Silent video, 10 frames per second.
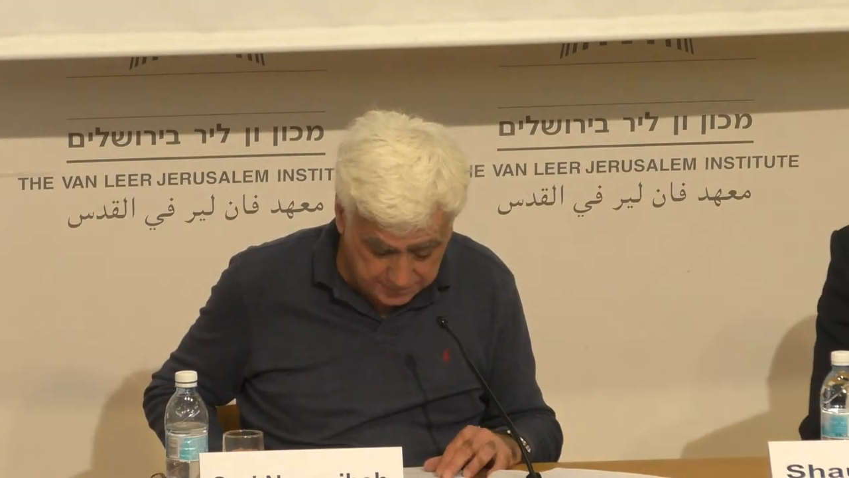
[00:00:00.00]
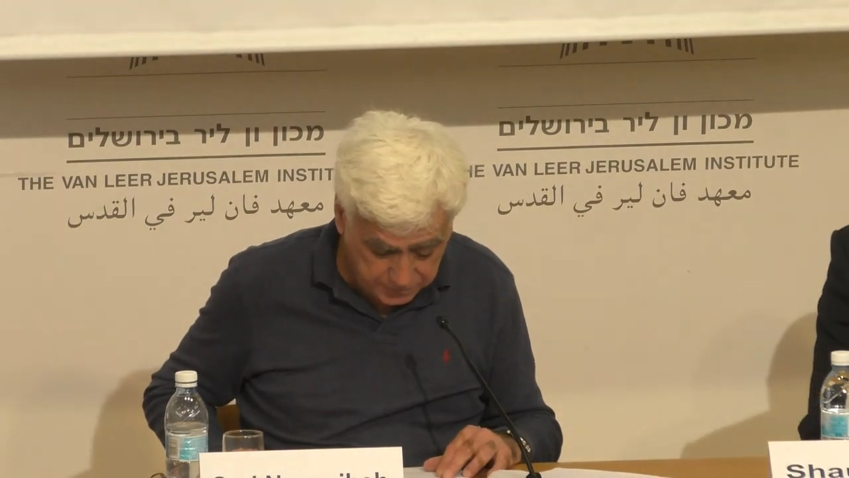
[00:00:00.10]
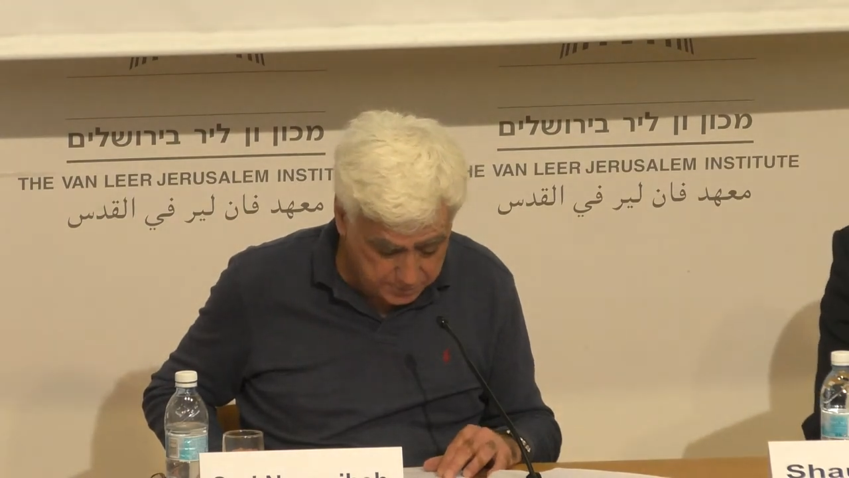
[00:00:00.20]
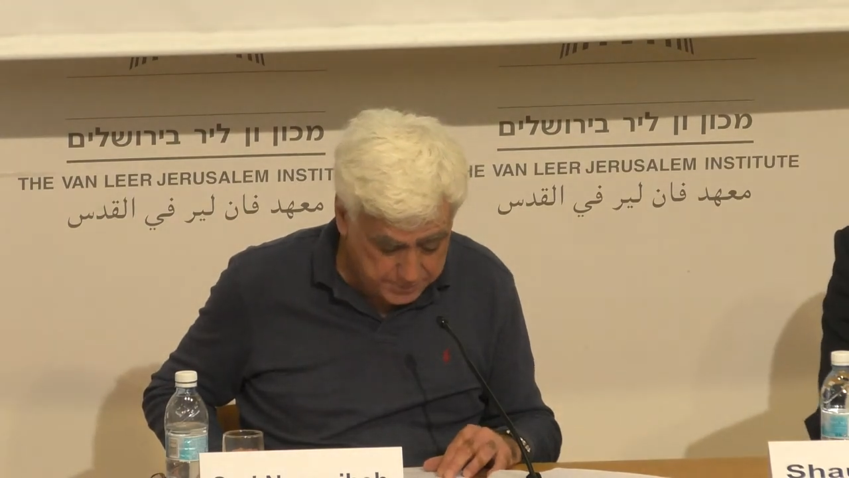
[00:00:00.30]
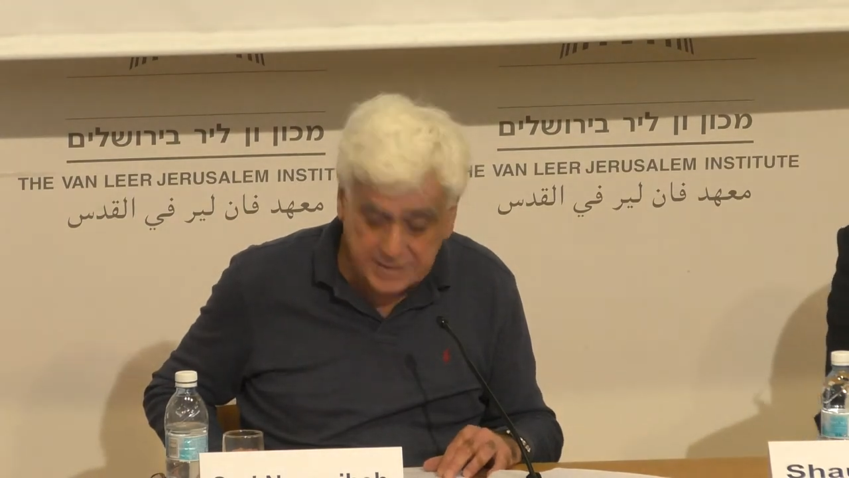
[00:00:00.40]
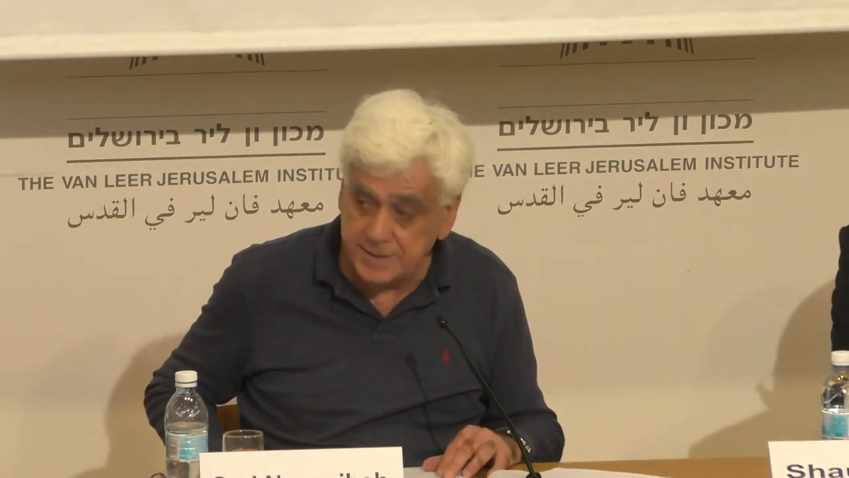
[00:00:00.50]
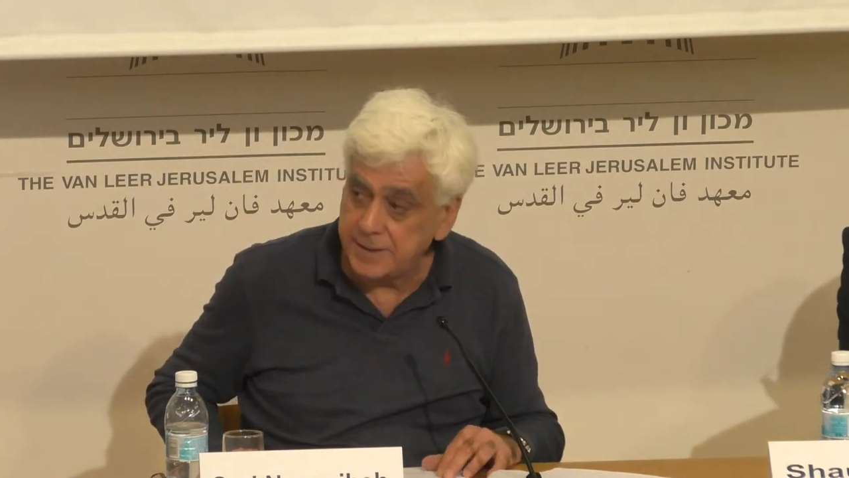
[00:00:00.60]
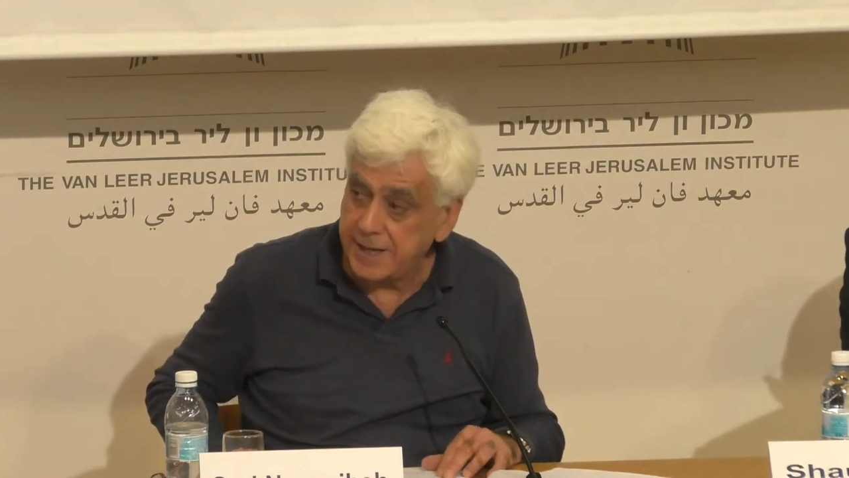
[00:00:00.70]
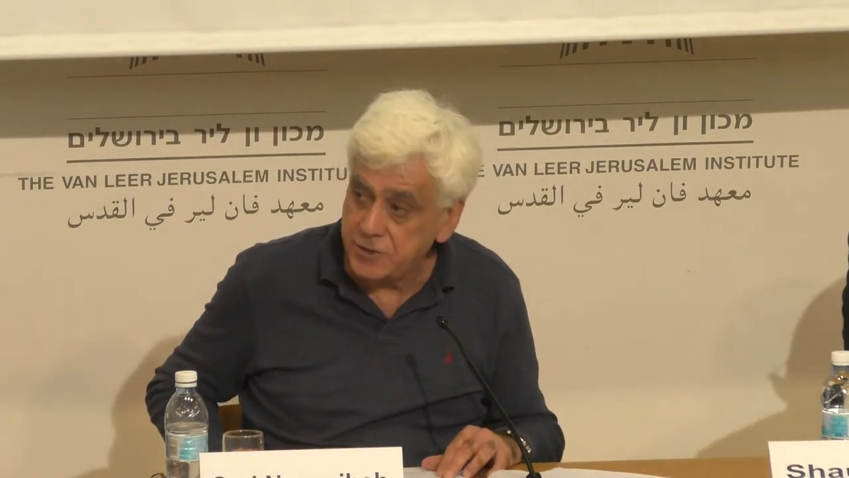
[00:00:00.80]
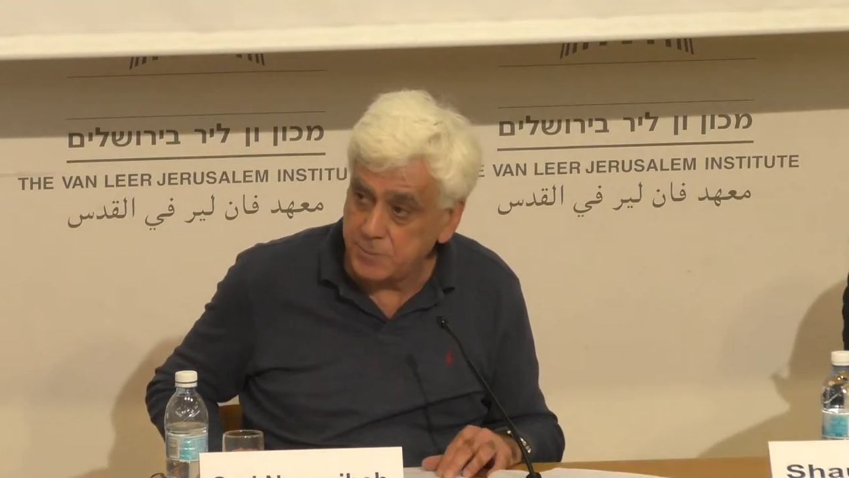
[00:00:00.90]
for a best
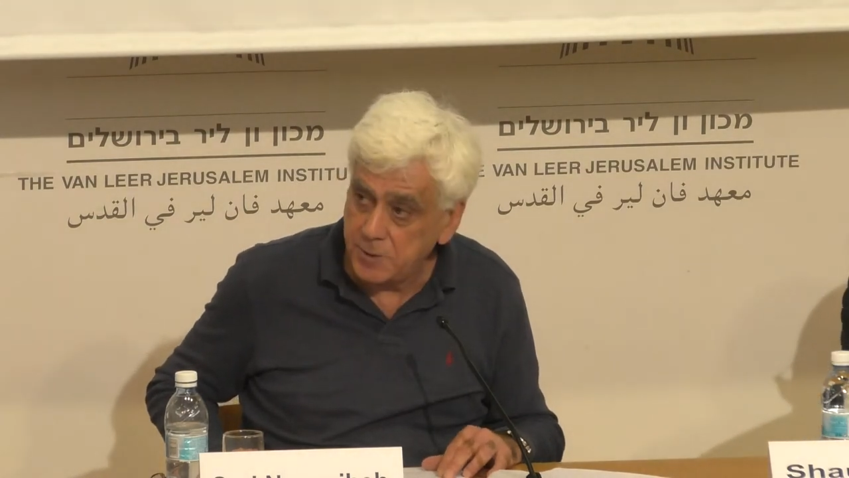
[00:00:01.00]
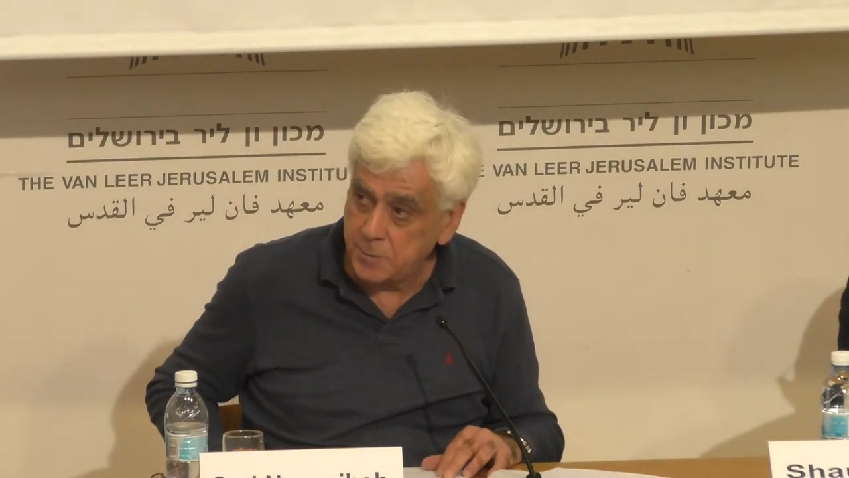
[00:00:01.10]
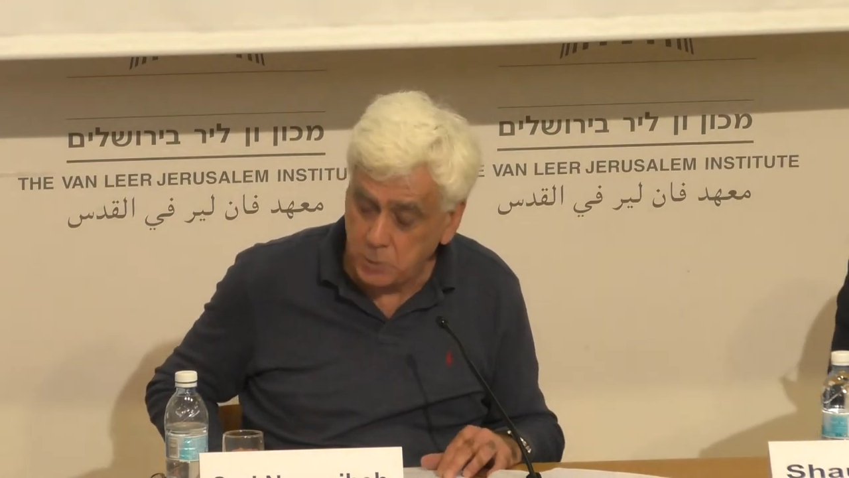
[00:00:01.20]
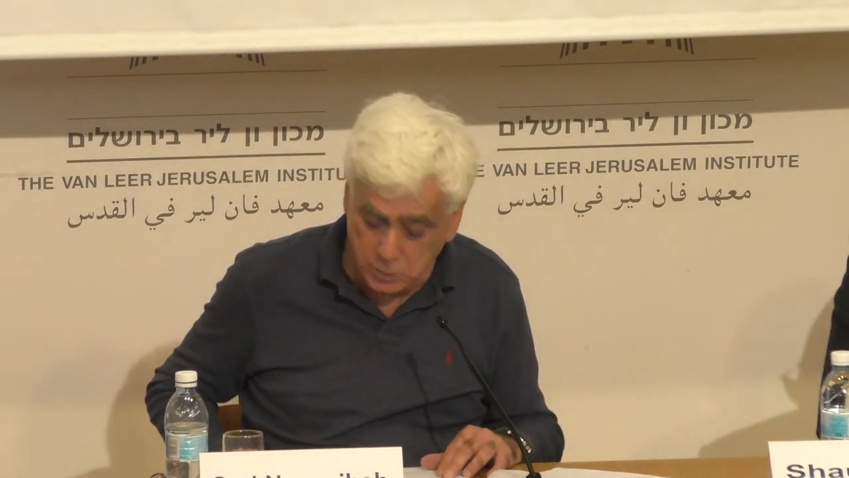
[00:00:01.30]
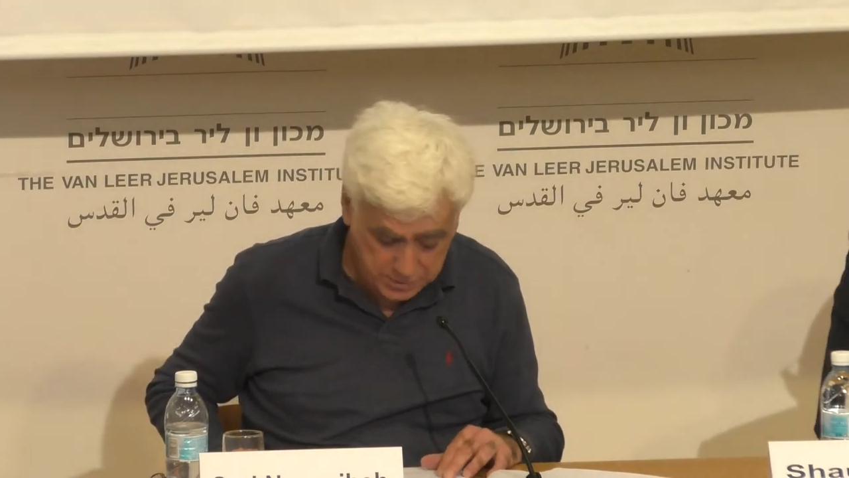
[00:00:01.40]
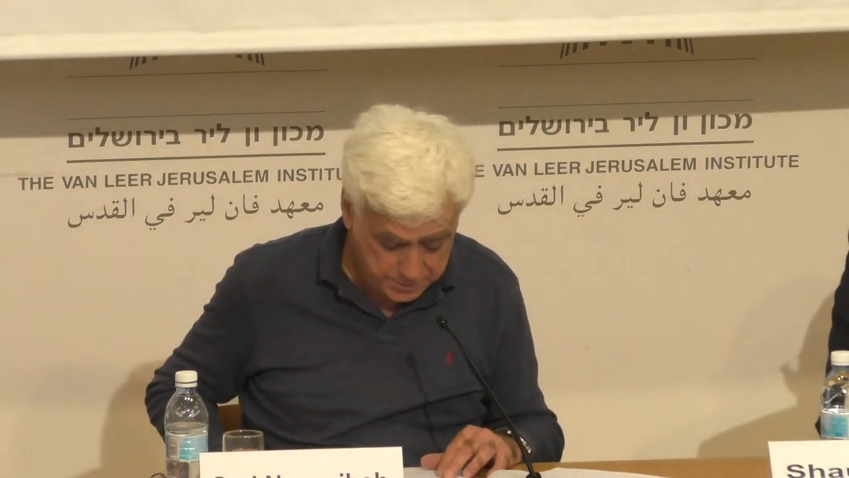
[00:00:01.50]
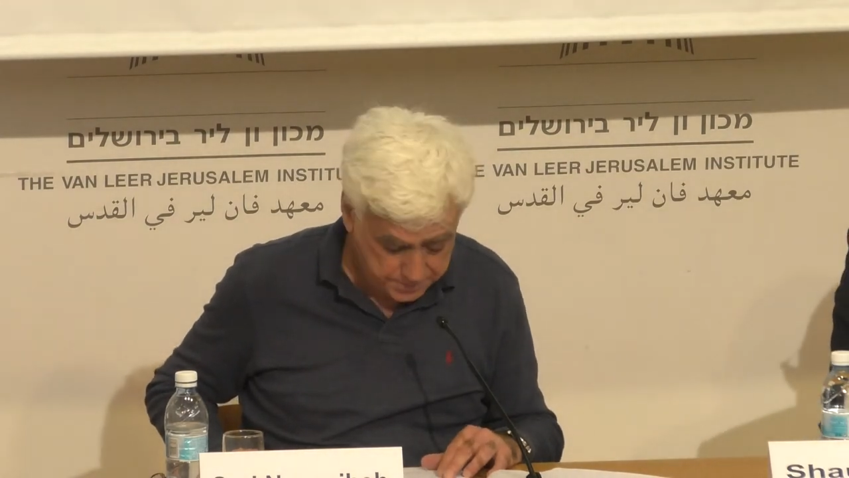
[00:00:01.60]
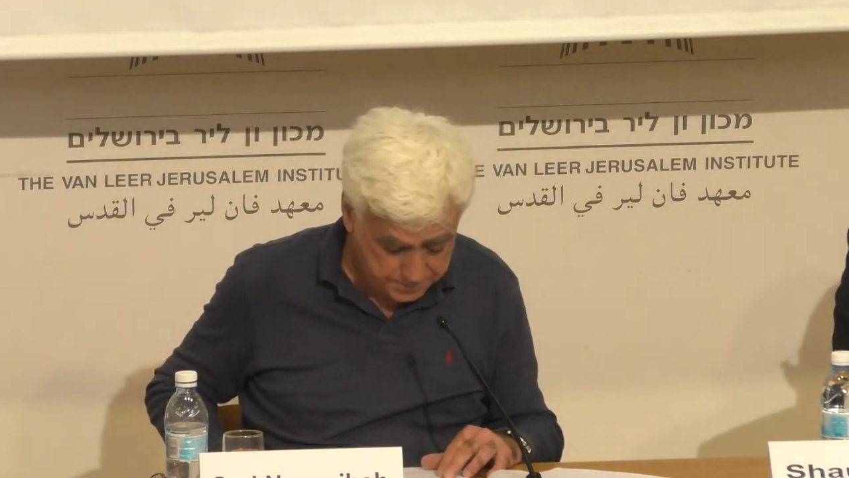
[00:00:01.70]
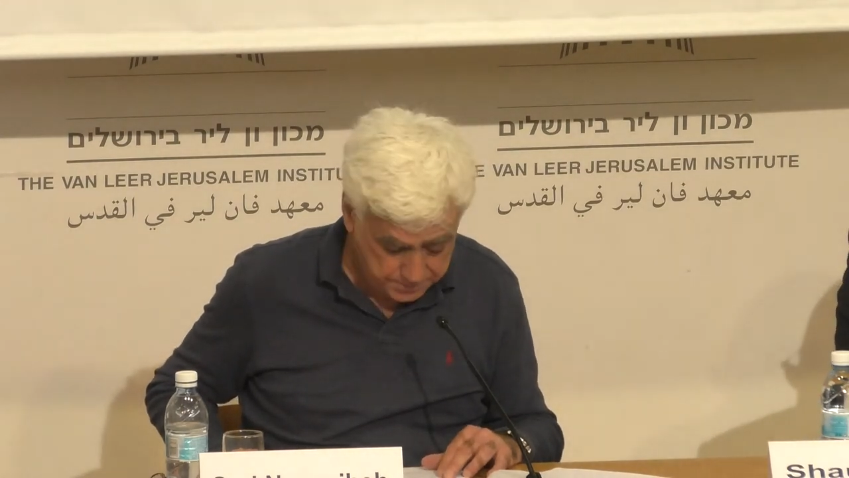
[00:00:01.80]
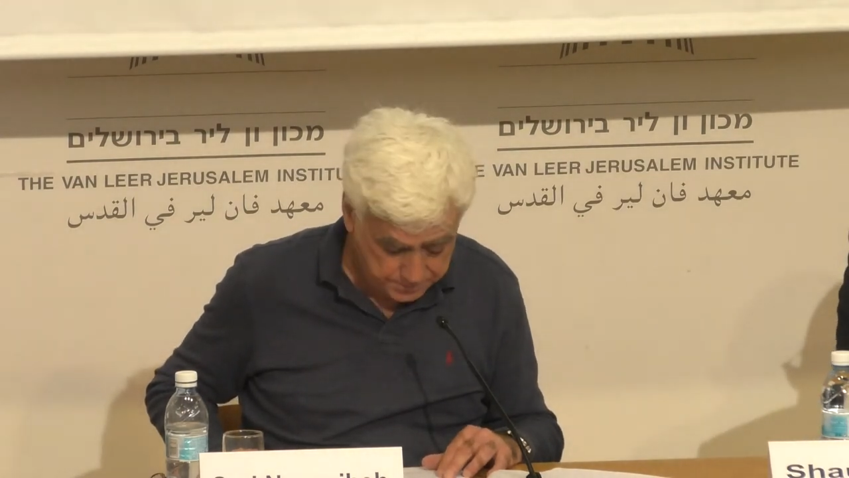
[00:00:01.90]
arrangement between them.